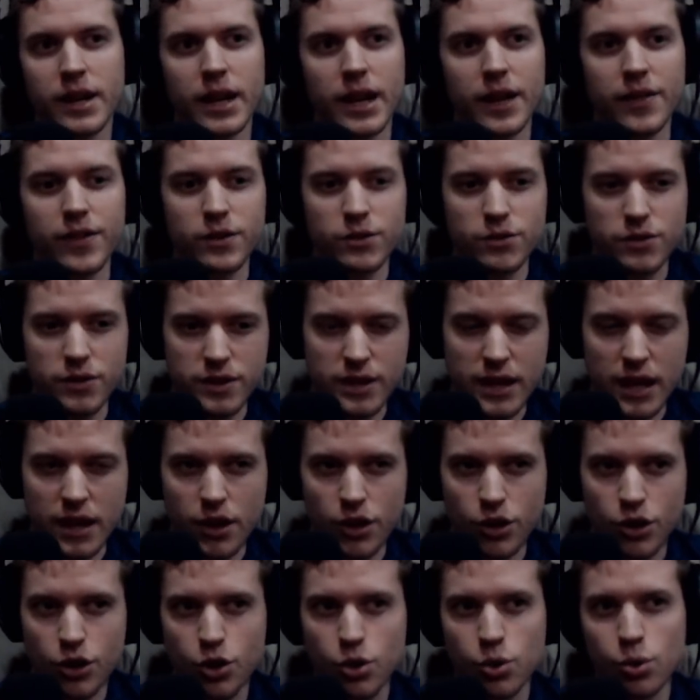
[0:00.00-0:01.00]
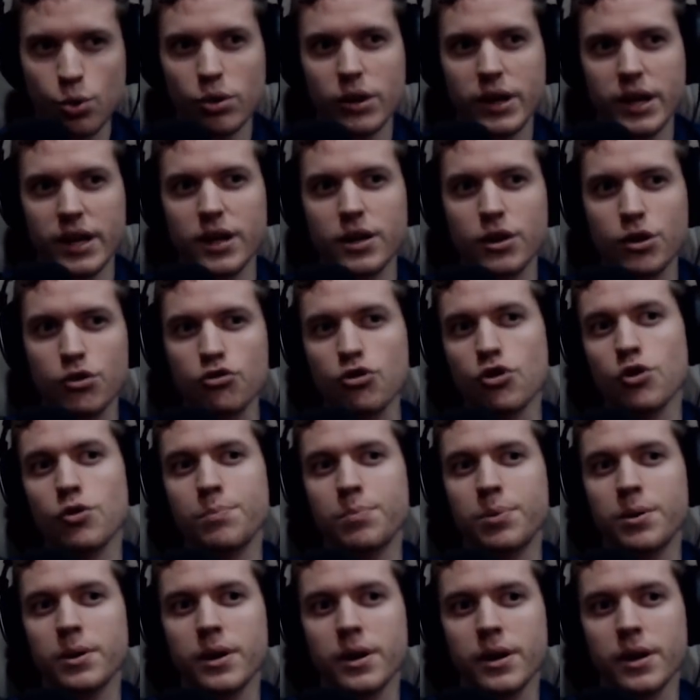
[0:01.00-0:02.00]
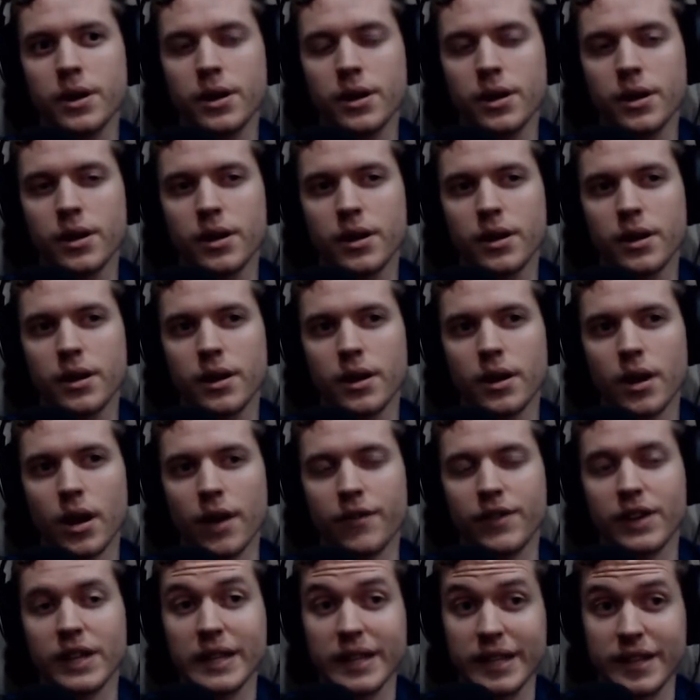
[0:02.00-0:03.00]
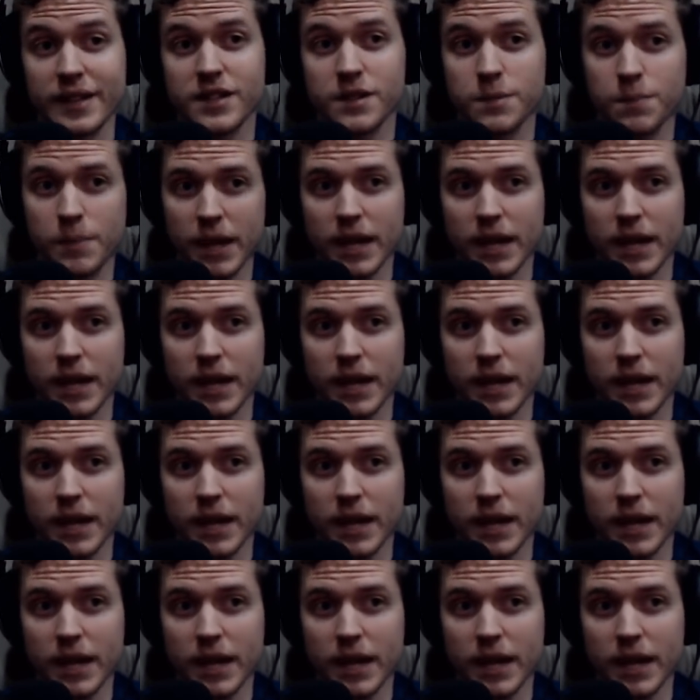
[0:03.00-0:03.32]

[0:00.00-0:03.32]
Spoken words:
and there's this kind of cool kid group of at least